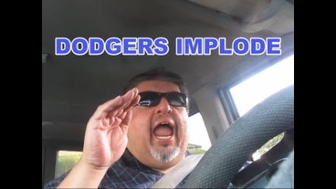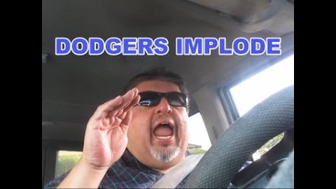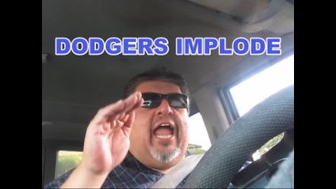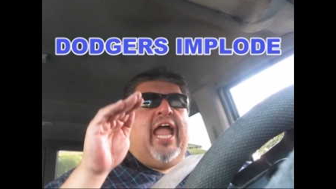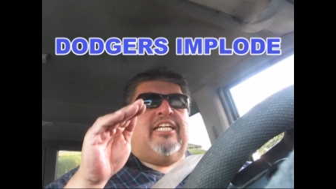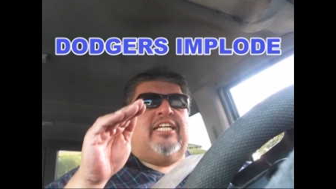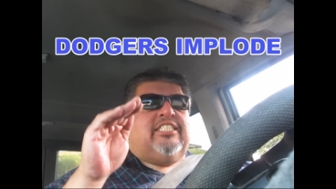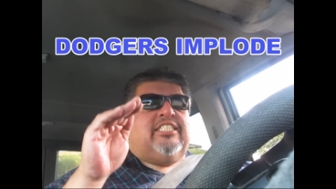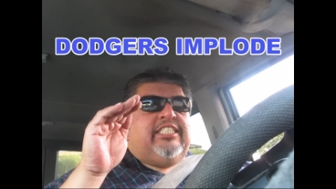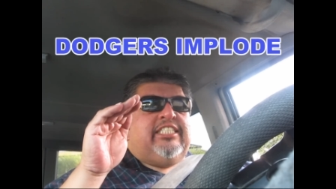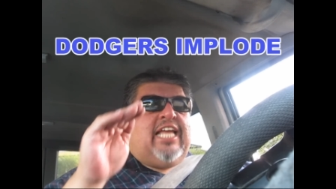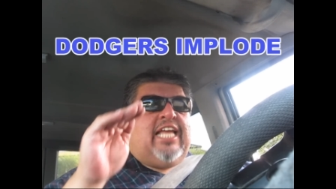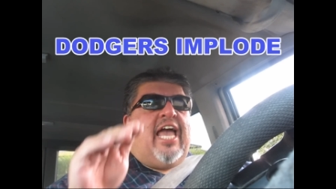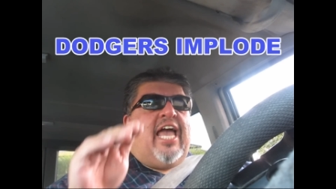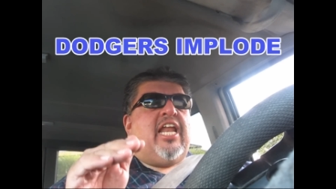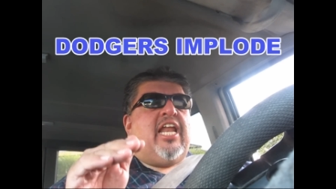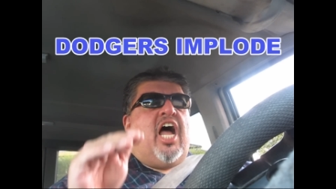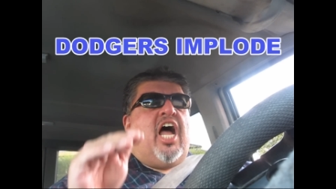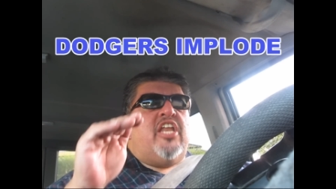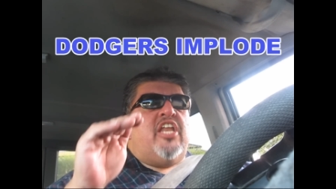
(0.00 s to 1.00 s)
and
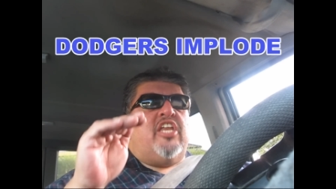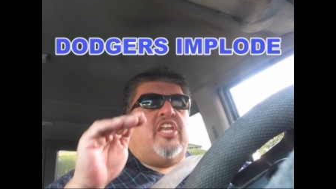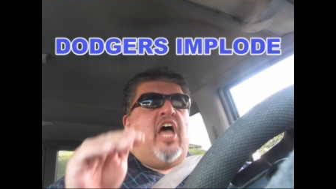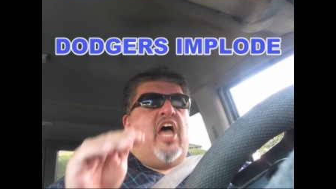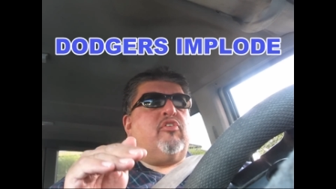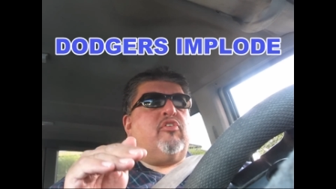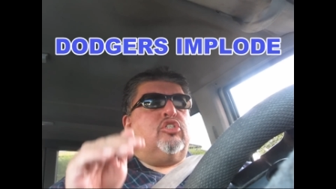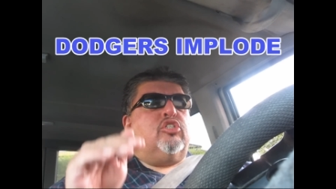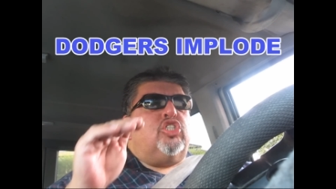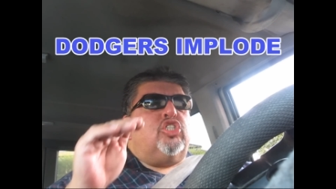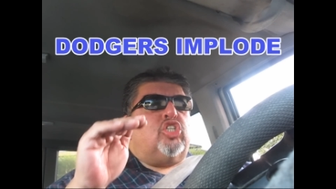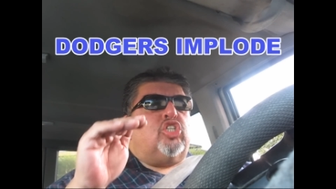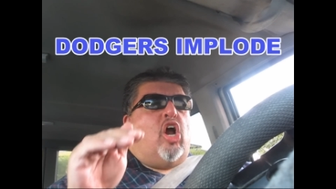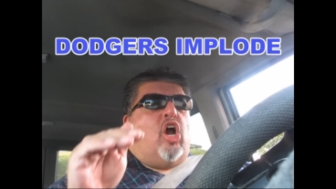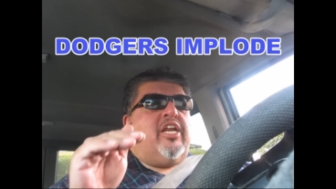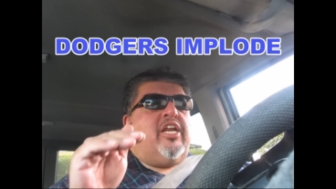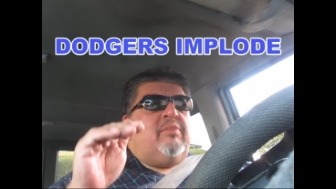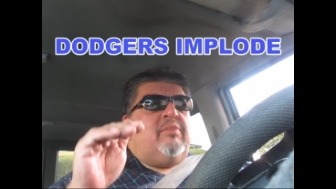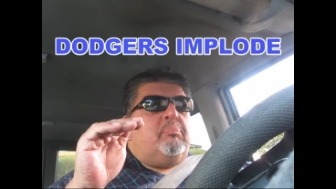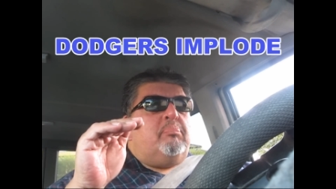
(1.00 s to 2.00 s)
get another
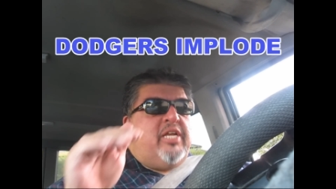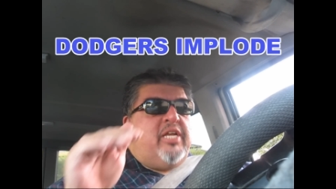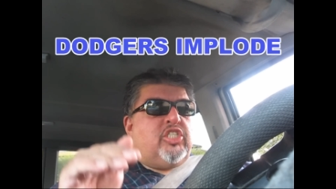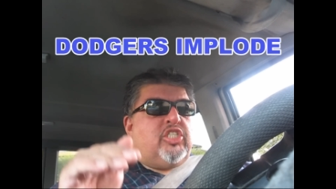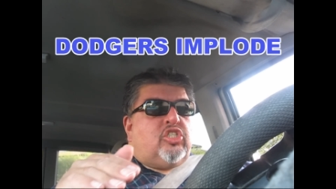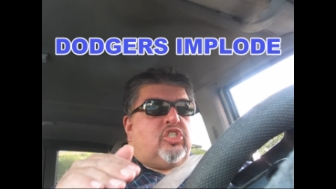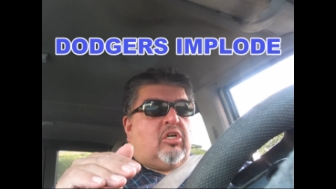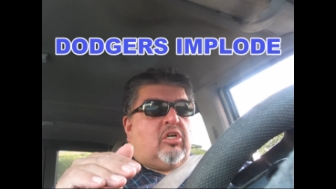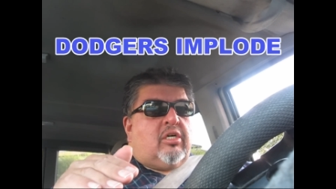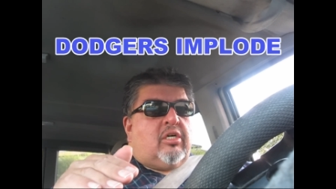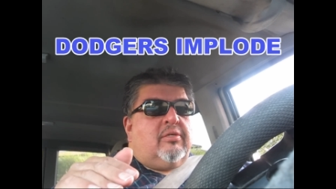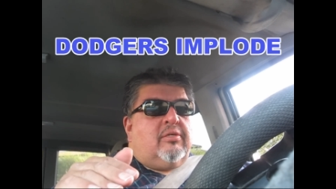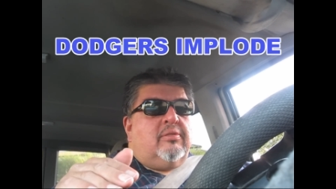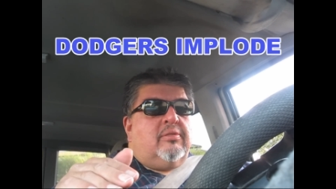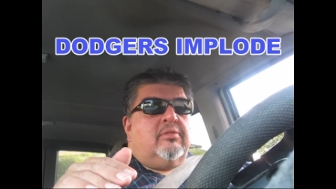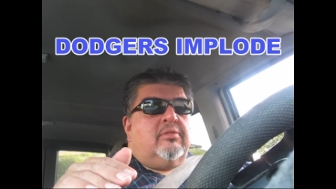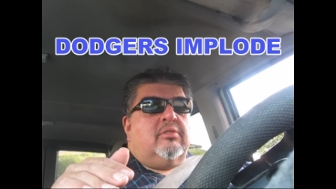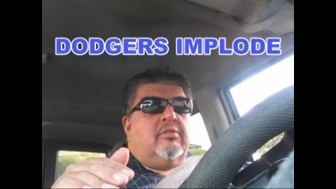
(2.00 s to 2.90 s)
starting pitcher,